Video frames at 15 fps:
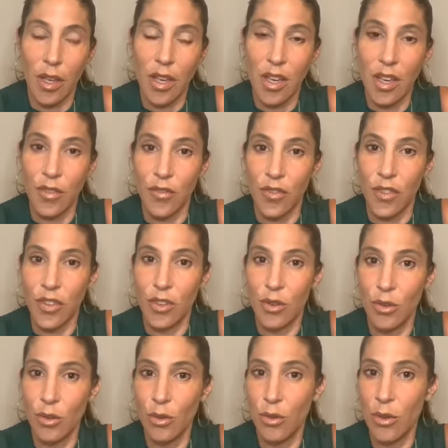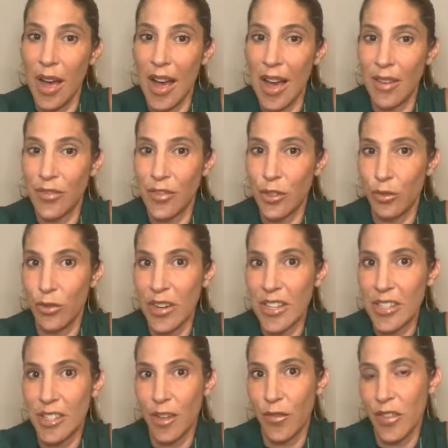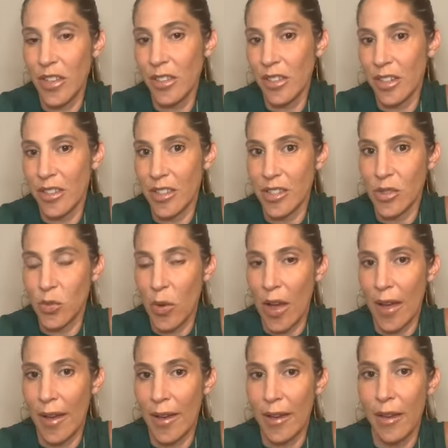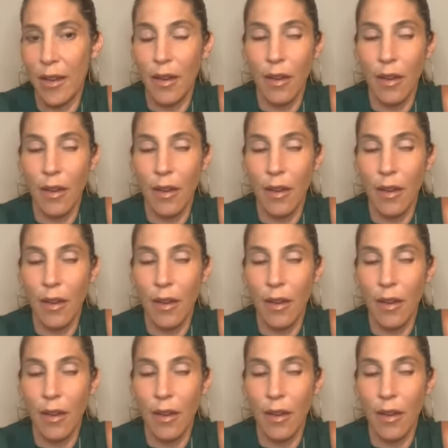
if you have to risk feeling this way,